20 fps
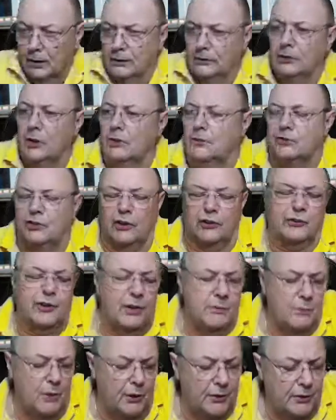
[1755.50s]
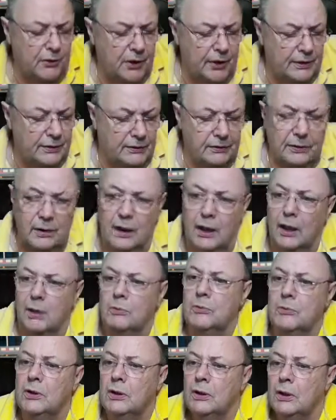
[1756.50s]

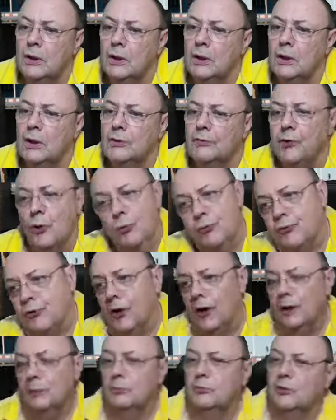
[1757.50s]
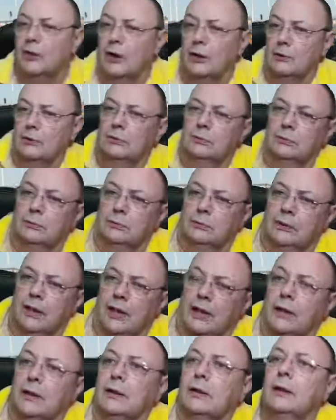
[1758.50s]
16:9 full frame. So
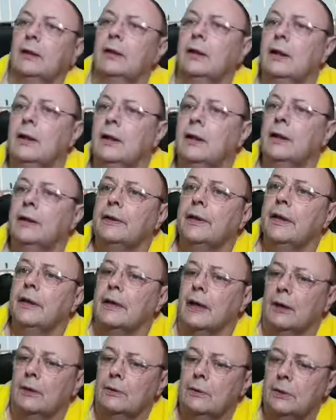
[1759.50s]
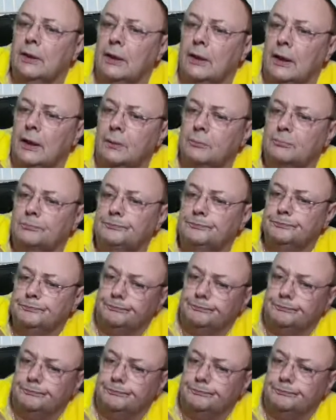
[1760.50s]
yeah, there you go.